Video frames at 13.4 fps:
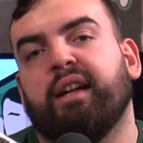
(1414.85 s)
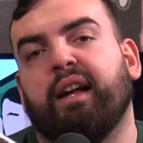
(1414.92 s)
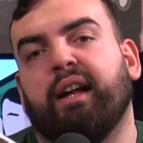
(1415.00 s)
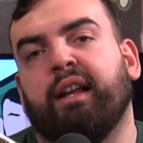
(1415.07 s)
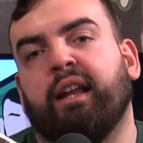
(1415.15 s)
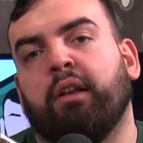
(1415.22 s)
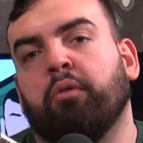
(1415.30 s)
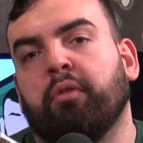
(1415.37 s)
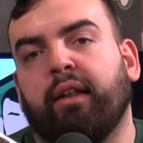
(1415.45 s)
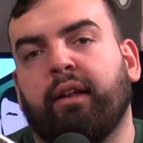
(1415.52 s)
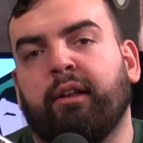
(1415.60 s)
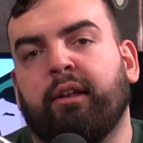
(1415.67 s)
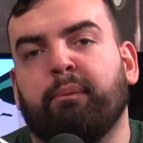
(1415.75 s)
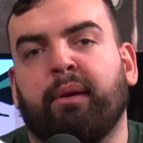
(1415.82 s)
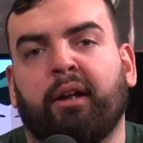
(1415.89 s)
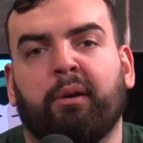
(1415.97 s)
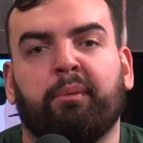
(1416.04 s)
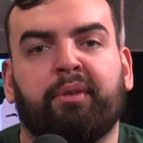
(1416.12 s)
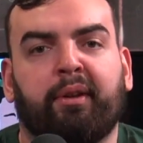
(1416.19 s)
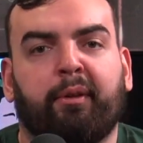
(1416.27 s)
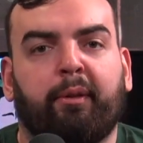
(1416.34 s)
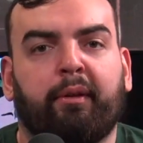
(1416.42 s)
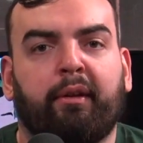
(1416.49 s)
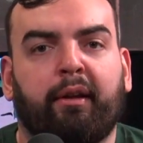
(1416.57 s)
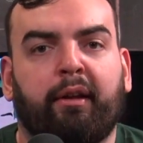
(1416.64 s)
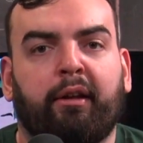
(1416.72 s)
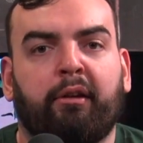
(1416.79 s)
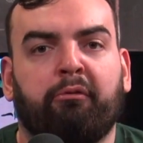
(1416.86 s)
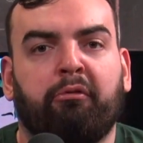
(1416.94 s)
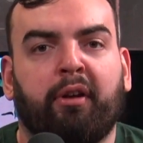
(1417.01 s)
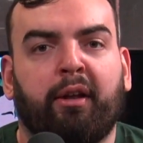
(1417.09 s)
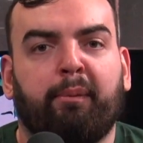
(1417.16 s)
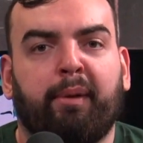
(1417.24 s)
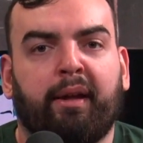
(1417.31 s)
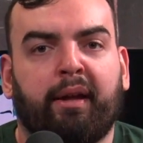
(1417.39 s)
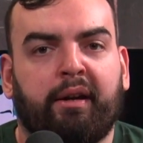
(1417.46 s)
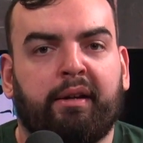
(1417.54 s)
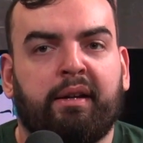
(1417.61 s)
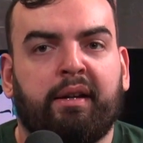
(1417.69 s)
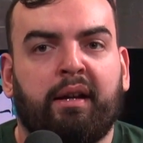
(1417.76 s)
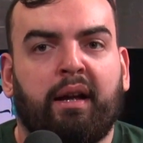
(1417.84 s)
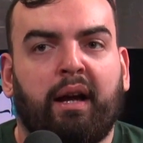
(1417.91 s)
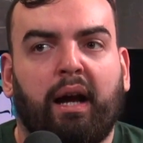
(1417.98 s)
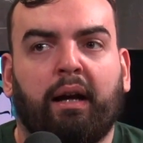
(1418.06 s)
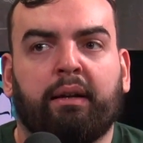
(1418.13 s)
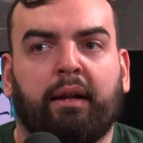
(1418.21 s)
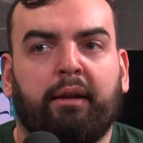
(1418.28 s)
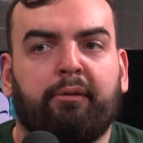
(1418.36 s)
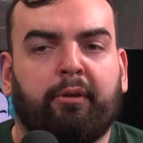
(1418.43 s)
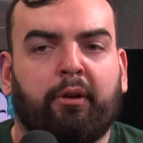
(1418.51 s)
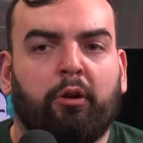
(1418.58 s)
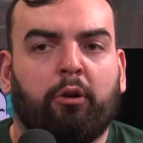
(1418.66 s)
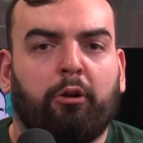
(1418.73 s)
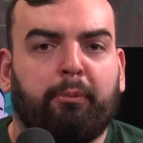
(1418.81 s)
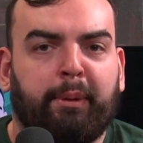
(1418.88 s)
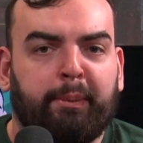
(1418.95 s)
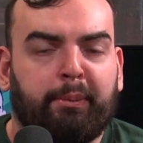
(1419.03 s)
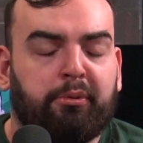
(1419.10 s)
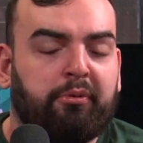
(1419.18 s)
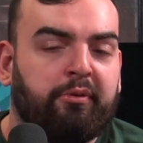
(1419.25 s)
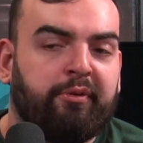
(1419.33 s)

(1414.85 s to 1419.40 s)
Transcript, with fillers: And I know that it can become something that can really be a, a light for a lot of people